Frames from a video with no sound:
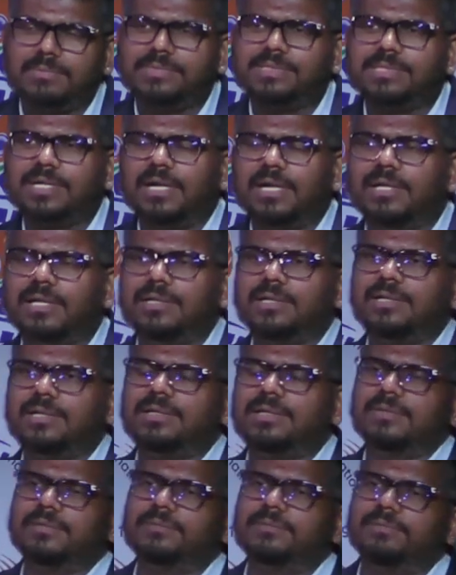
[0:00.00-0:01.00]
under
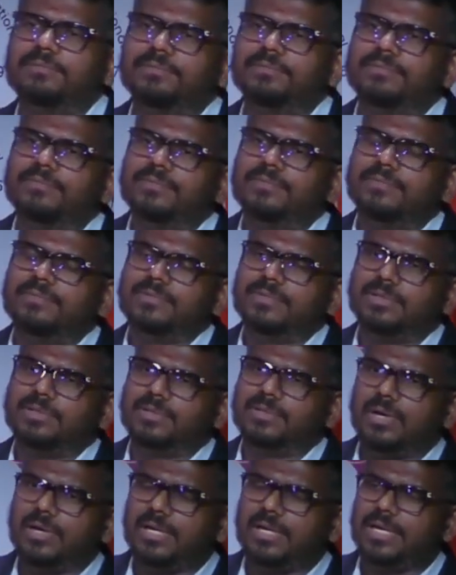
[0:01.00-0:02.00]
the
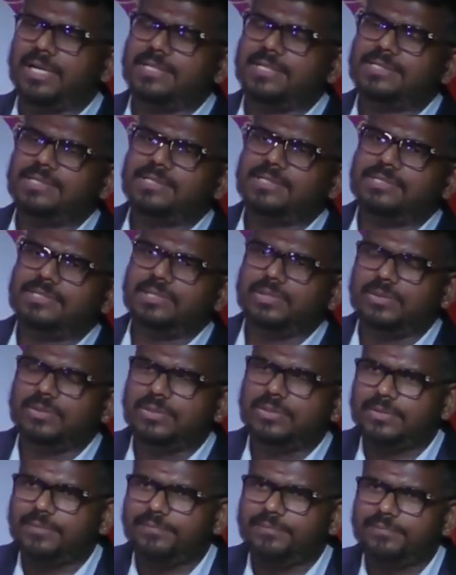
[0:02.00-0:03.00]
colonizers'
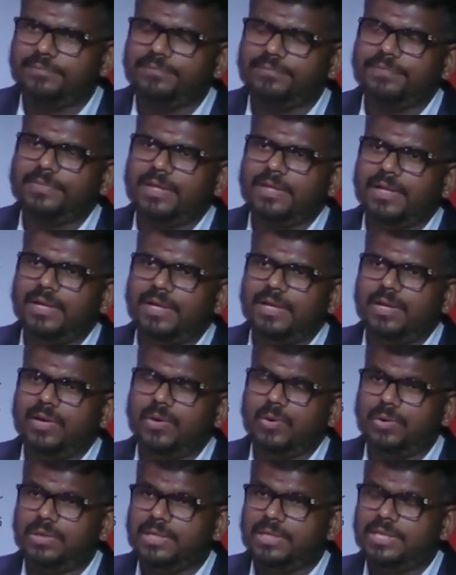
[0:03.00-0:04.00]
yoke
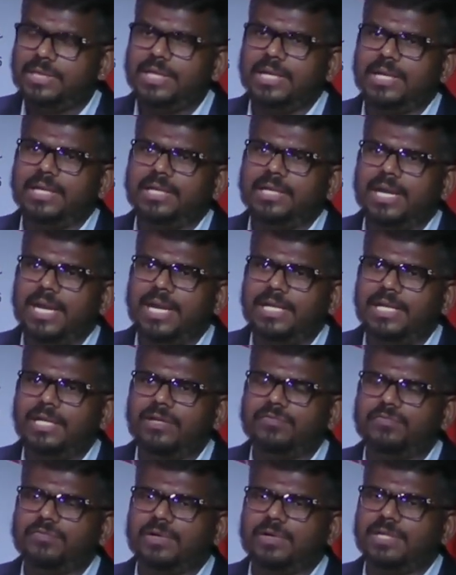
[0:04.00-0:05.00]
only in
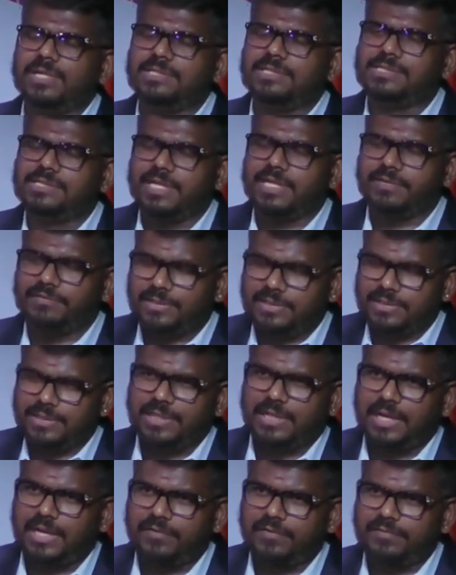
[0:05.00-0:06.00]
1847
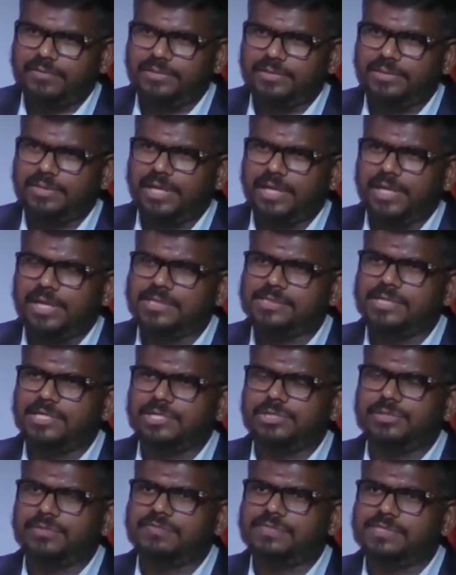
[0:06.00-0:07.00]
after the
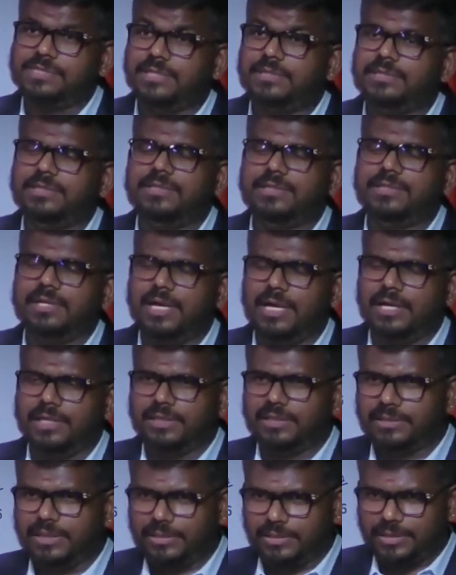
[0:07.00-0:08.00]
annexation of Sindh.
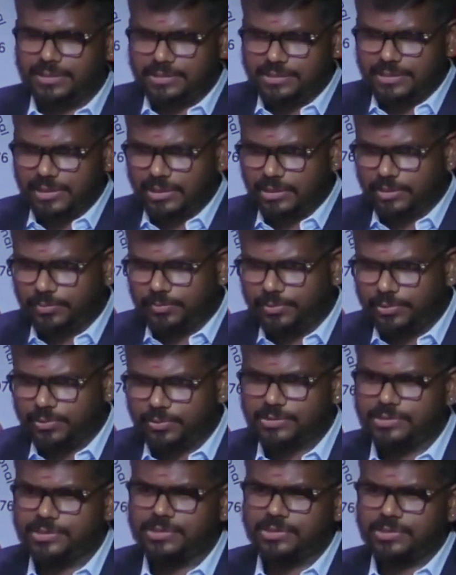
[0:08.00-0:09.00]
Until then, they're still in the
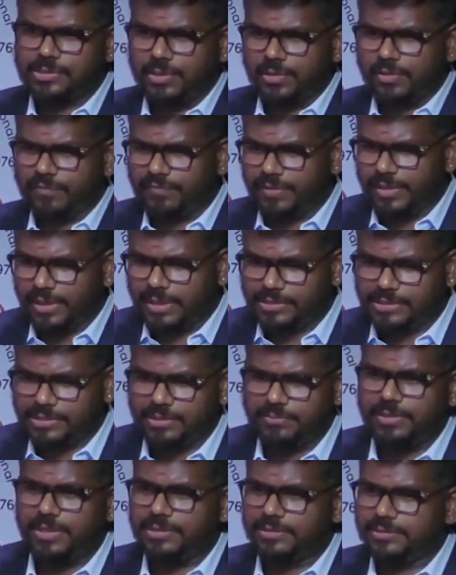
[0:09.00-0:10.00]
process of annexing
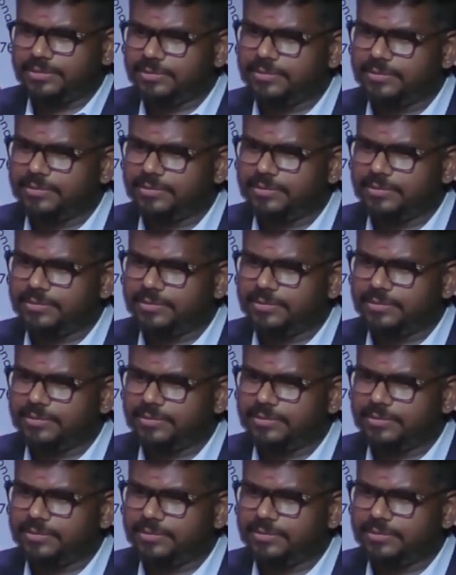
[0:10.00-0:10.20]
Bharat.